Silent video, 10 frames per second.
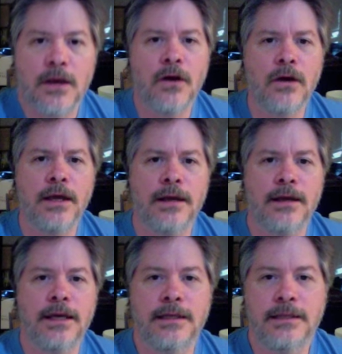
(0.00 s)
Oh yeah,
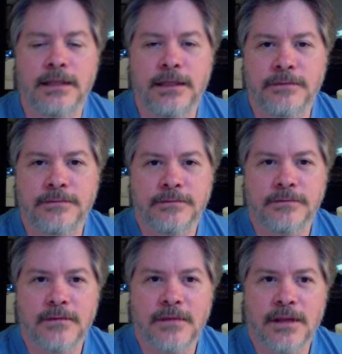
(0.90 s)
and uh,
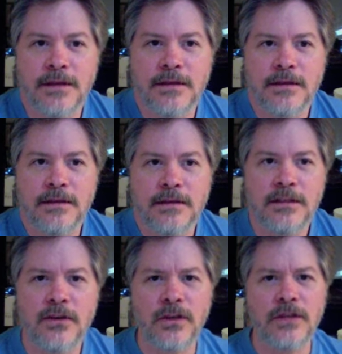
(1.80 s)

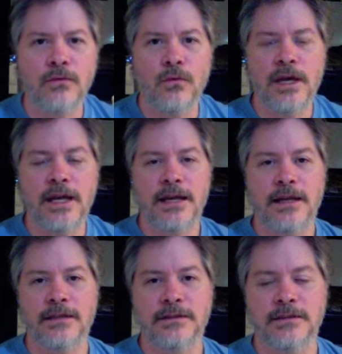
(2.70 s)
the only
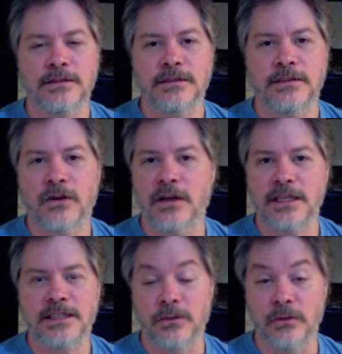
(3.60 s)
way you know,
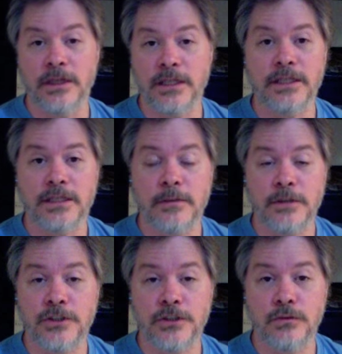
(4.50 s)
unless there really is some
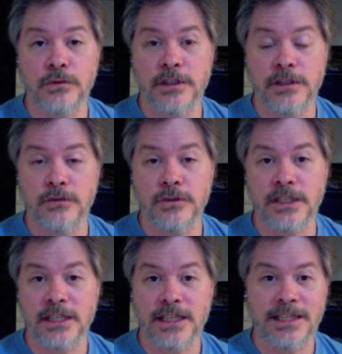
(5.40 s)
issue with the
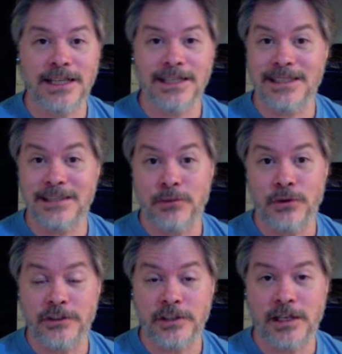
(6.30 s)
Uzi that it does
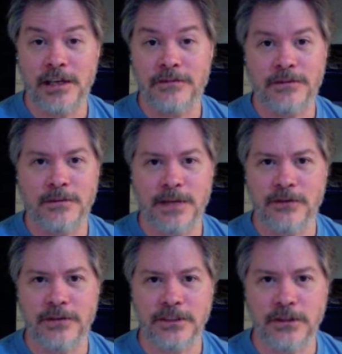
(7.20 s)
pull to the left, I
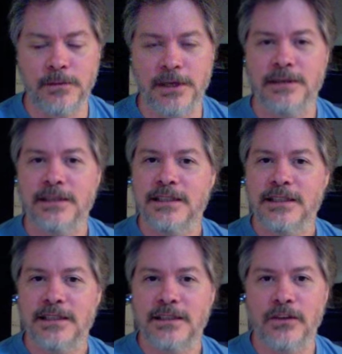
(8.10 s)
don't think so. But
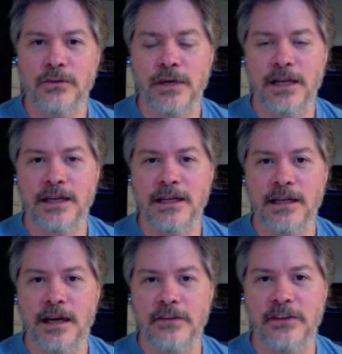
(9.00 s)
the only way
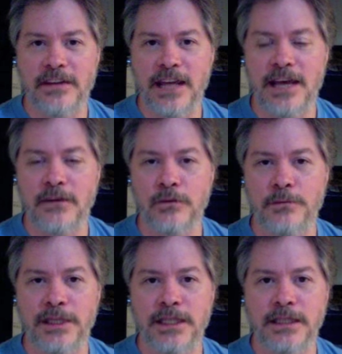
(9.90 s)
other than that
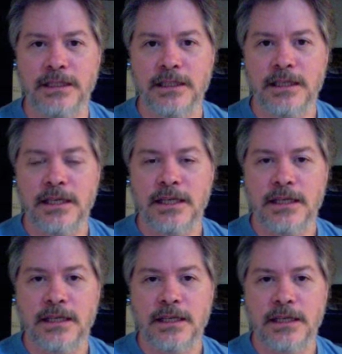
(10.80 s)
would be
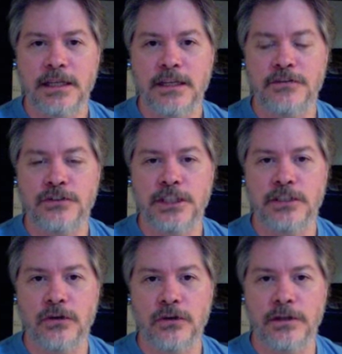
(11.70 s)
if she
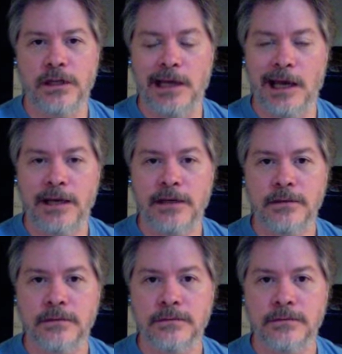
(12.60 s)
turned the gun.